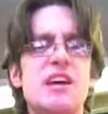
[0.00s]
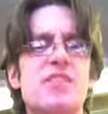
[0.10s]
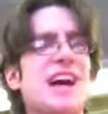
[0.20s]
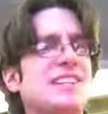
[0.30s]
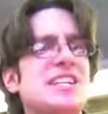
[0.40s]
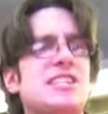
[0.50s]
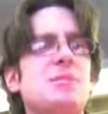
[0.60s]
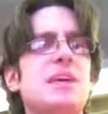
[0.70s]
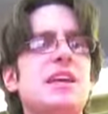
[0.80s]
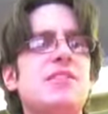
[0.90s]
That tends to
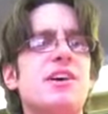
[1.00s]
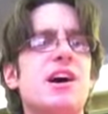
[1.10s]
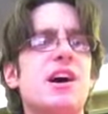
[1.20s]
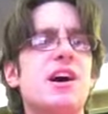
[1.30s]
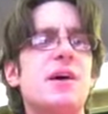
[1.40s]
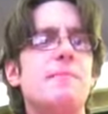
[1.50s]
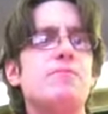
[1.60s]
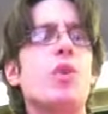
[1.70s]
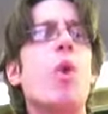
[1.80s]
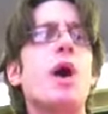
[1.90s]
be the
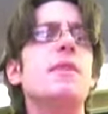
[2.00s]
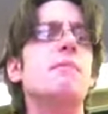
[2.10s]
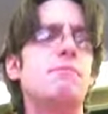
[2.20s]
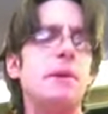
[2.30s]
one that